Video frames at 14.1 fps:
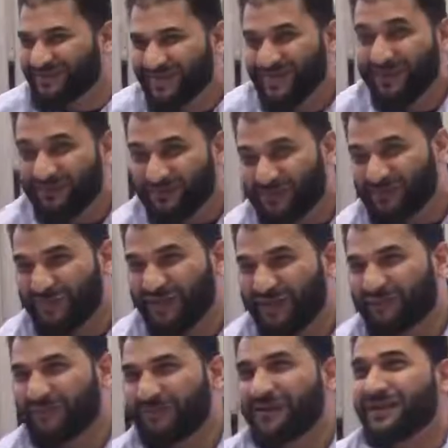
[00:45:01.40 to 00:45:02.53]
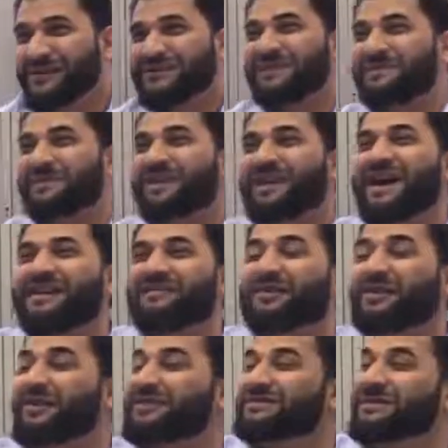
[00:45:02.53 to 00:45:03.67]
Jesus. Would you believe him? Just
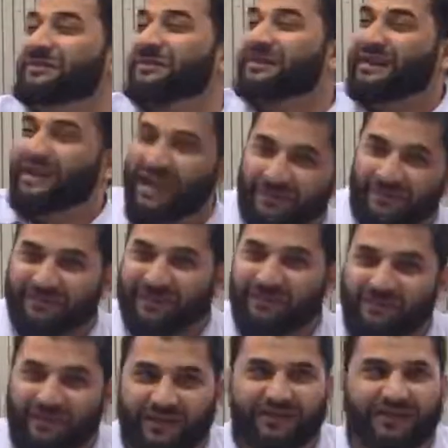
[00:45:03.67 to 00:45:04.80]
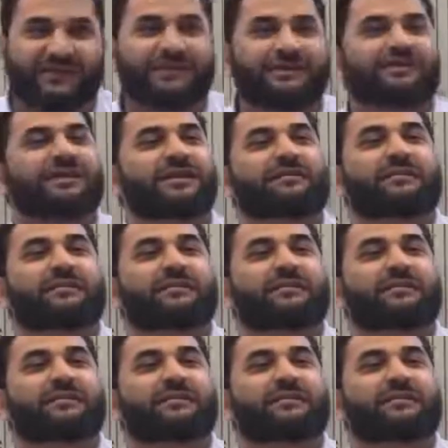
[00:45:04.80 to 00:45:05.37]
because someone claims something doesn't